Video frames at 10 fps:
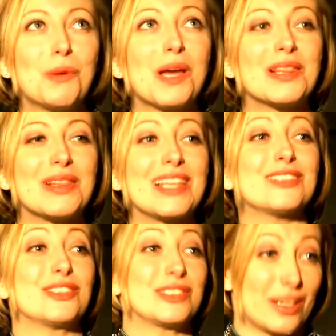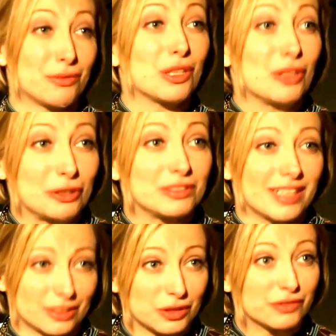what lessons have we learned
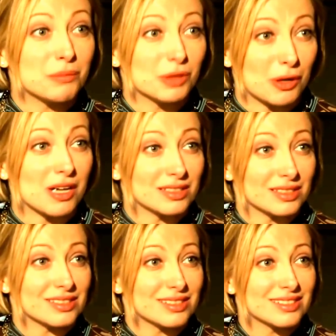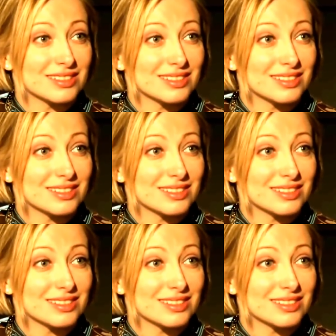actually from the crisis?